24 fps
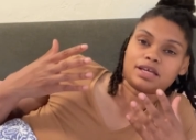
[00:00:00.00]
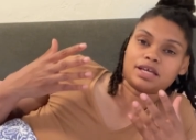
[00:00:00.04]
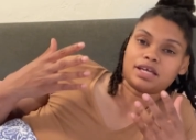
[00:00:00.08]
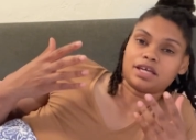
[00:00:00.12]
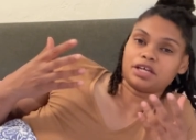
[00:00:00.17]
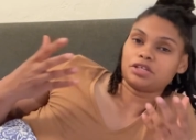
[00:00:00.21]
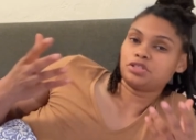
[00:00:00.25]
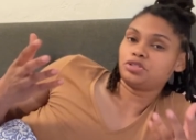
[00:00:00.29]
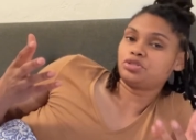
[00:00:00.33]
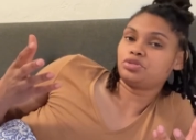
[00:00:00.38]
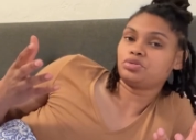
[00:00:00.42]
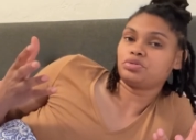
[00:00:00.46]

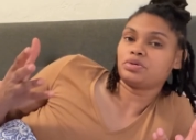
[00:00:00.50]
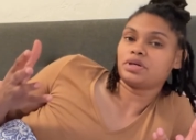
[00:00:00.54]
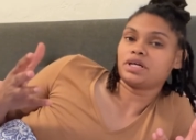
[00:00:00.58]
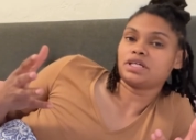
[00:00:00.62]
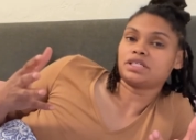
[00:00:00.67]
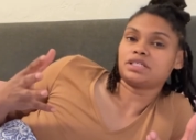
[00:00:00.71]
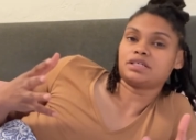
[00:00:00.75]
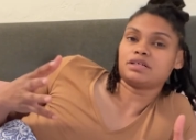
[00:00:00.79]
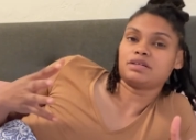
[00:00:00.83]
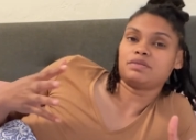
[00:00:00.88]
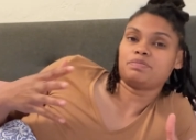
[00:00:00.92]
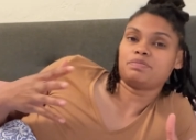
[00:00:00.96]

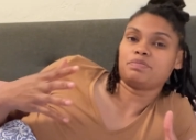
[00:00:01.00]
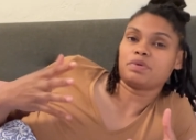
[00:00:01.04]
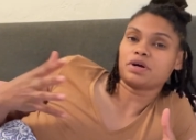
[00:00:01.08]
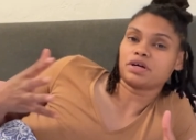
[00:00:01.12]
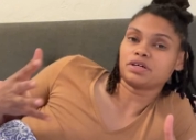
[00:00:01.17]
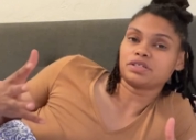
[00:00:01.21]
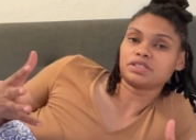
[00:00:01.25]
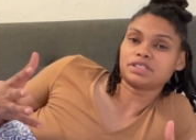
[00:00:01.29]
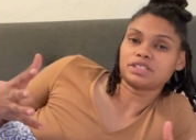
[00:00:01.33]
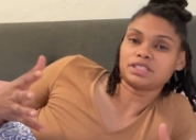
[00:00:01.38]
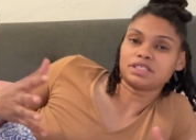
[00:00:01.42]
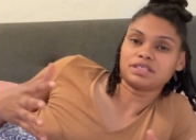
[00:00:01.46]
interested
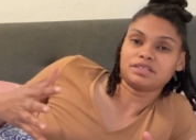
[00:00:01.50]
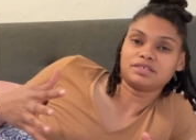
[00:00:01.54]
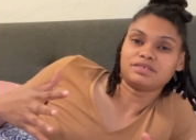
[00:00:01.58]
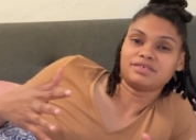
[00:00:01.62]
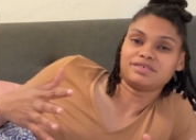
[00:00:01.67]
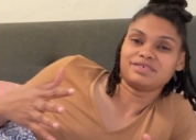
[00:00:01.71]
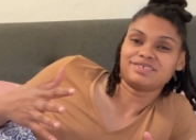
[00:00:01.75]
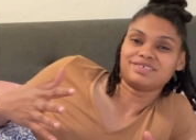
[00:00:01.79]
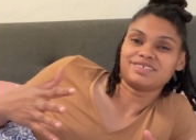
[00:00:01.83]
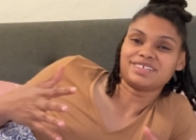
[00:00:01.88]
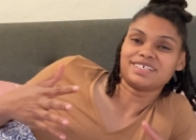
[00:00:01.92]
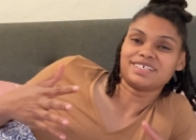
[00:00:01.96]
person
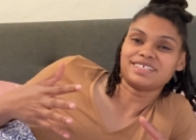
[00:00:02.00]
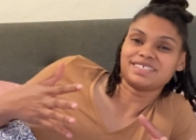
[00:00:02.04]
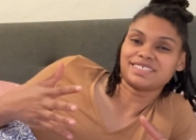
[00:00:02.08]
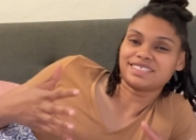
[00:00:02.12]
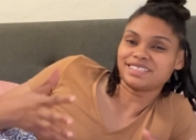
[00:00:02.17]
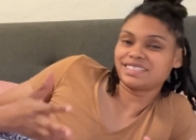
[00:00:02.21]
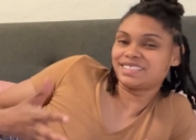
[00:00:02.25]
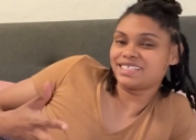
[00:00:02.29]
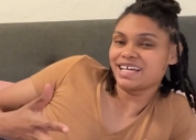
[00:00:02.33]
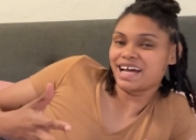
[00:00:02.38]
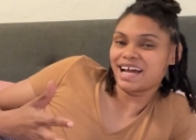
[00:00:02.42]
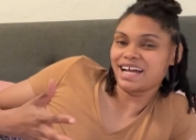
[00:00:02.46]
in
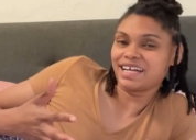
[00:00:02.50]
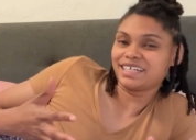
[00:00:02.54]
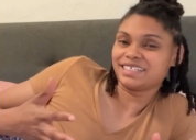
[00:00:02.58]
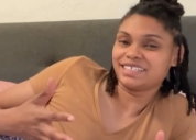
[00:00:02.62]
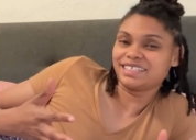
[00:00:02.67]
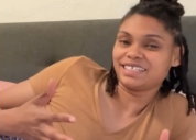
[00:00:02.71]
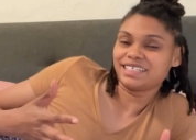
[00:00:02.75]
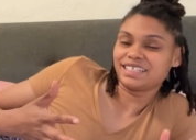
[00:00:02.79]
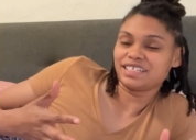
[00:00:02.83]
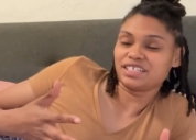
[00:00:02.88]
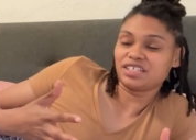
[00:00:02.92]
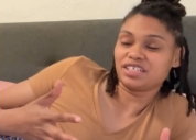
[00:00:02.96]

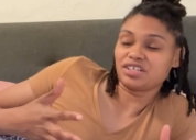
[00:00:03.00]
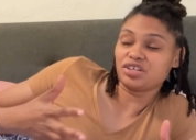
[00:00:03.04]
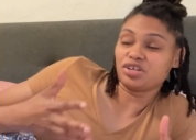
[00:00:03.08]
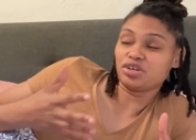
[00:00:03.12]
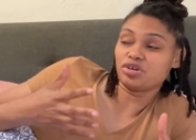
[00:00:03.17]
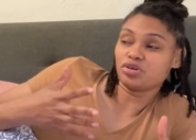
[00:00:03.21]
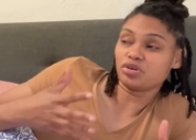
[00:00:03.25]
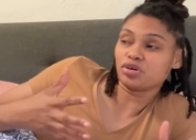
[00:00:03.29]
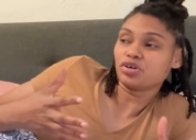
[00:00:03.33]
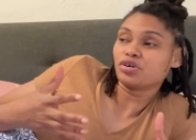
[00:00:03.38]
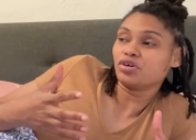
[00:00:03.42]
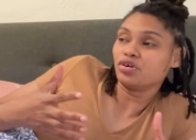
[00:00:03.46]
society and
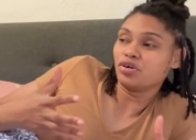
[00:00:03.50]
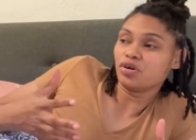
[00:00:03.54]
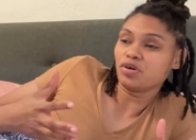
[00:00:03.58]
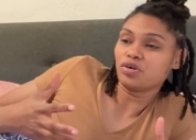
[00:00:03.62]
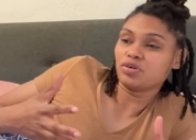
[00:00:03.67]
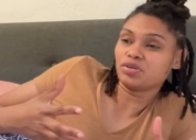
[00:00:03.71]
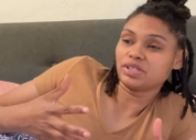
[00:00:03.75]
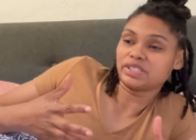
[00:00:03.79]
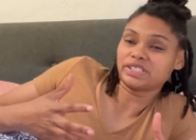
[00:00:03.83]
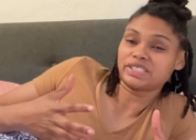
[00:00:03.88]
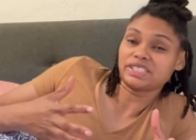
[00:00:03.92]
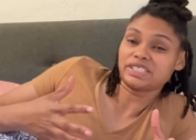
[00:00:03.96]
your
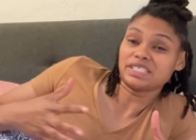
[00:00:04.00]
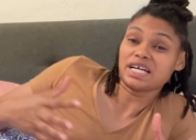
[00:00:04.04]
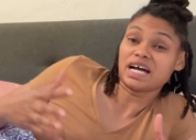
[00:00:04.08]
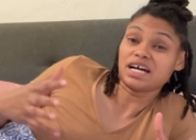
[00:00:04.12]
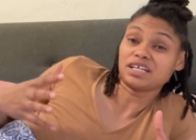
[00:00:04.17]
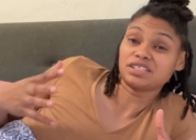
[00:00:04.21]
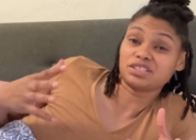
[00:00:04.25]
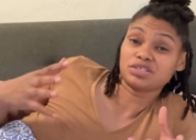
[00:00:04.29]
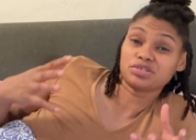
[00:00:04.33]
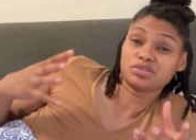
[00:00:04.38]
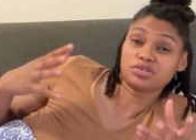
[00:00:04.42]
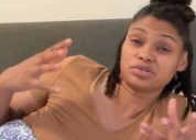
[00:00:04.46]
goal is
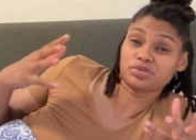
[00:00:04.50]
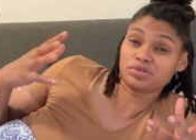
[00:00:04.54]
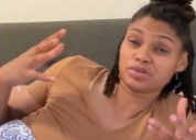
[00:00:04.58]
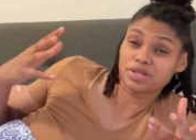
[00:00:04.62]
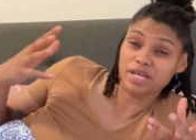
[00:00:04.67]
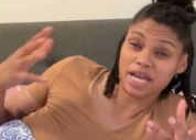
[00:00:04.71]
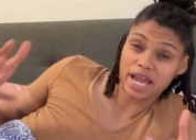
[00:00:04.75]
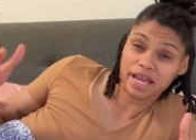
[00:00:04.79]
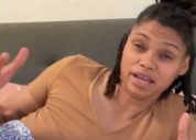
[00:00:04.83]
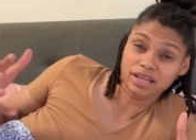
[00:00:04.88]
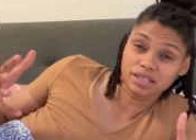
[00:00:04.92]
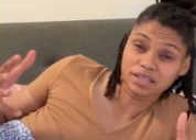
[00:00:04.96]
not to
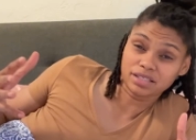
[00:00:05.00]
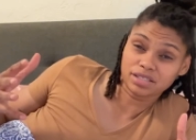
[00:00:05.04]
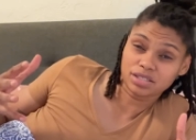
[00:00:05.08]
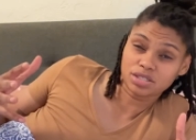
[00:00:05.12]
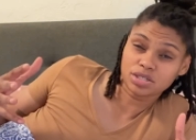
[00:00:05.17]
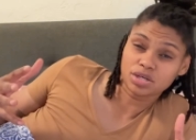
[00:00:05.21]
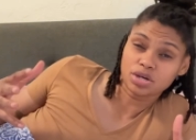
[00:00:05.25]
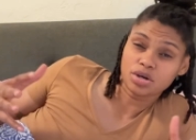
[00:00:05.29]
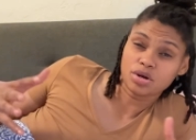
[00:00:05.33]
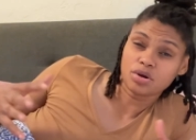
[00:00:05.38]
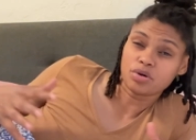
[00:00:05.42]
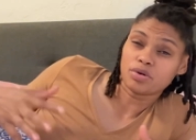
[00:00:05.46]
create,
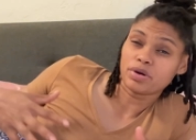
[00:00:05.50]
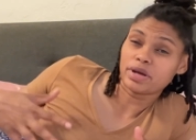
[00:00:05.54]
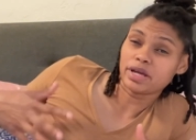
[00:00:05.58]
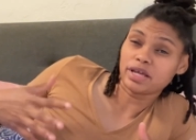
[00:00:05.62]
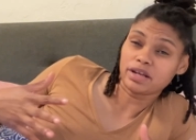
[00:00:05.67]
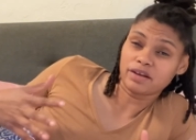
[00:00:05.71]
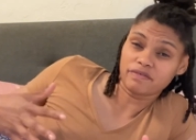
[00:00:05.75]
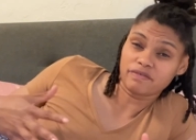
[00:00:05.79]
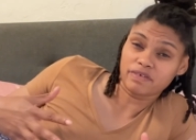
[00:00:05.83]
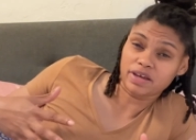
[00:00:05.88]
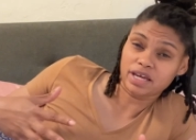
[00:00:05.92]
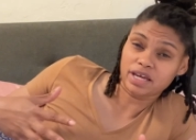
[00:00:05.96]

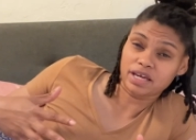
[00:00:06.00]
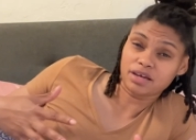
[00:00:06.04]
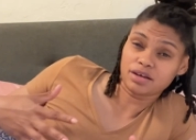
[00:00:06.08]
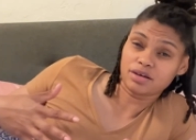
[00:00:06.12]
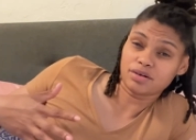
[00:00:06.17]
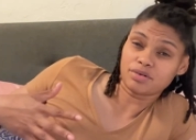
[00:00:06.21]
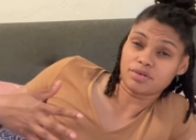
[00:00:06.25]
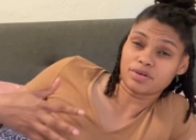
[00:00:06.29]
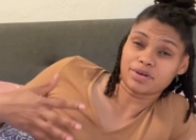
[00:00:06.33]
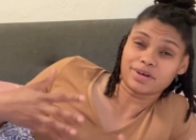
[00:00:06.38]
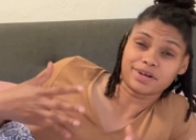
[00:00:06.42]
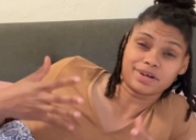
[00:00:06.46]
innovate,
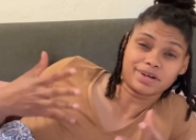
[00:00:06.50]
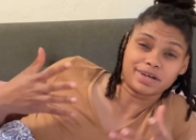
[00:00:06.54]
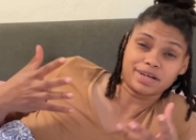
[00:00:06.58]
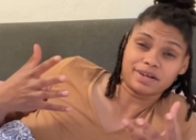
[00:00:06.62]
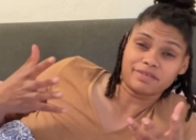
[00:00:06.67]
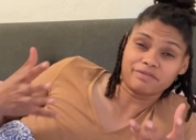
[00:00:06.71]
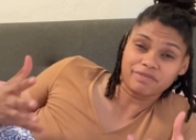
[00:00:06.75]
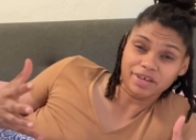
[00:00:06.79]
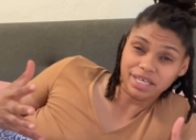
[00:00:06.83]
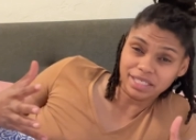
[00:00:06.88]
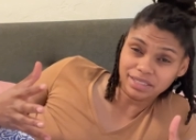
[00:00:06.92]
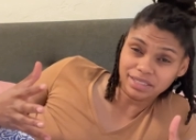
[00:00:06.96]
or
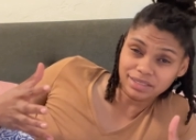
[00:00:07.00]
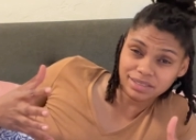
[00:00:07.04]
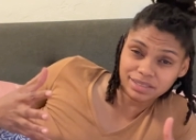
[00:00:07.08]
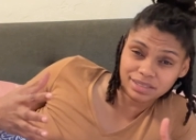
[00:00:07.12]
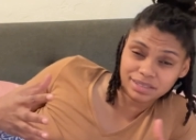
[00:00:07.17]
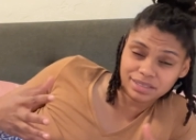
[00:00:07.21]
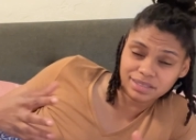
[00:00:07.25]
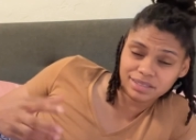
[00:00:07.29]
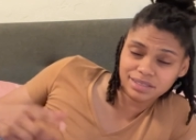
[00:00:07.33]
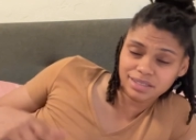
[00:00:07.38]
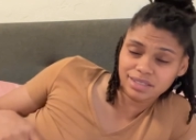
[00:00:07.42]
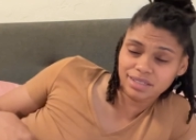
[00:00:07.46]
invent,
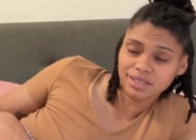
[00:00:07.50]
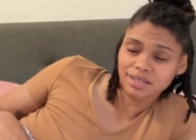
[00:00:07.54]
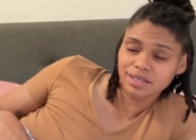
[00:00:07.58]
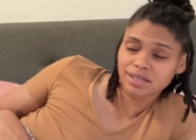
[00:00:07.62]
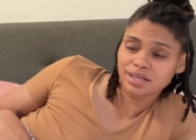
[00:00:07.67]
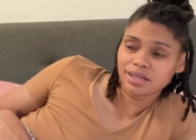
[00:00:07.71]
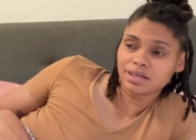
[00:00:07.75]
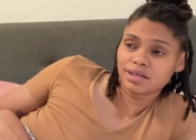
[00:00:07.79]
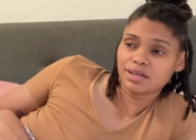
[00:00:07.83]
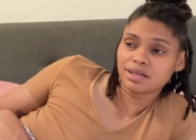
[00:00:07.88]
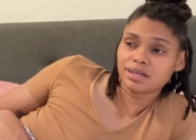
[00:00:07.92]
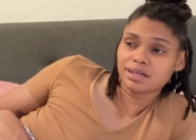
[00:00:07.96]

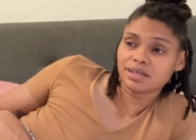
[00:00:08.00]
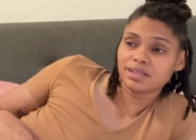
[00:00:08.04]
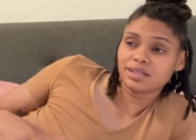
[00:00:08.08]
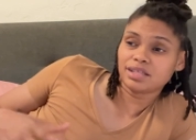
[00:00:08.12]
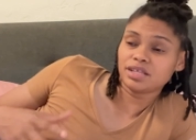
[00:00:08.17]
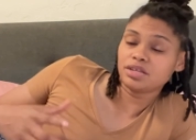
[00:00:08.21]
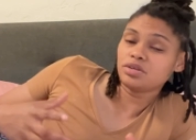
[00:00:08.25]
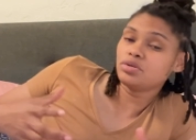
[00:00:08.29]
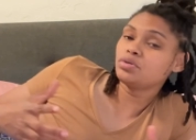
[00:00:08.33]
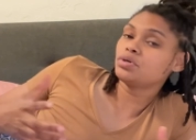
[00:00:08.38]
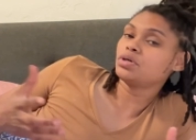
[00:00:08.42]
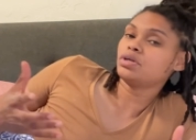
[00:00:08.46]

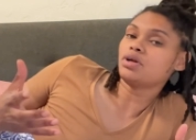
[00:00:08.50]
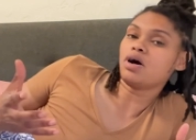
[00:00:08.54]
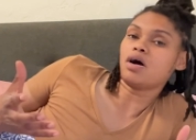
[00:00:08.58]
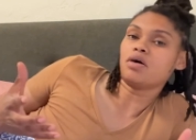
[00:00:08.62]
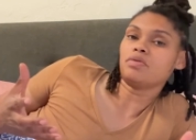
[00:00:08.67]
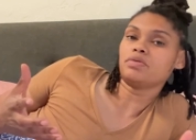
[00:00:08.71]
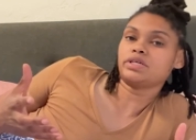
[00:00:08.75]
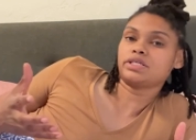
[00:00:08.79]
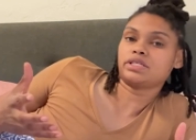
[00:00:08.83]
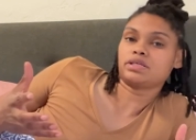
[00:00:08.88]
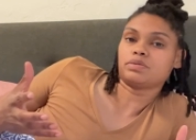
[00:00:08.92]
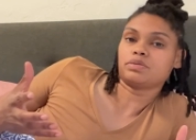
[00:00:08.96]
then you can
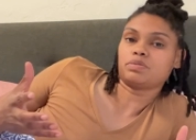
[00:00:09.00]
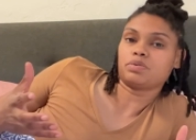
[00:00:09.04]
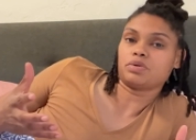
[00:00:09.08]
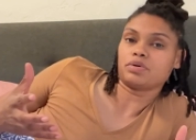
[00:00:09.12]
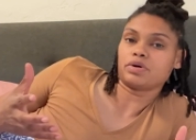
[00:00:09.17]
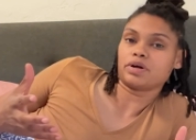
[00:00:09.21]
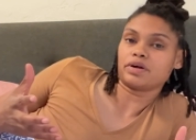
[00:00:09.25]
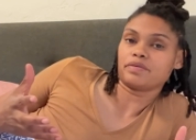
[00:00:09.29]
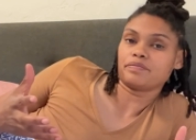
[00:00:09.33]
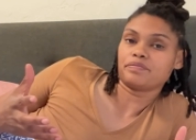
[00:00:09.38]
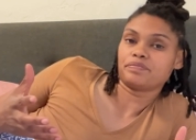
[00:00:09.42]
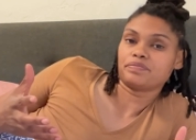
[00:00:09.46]
always
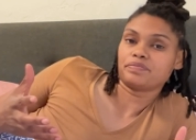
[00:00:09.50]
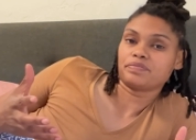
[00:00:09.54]
support.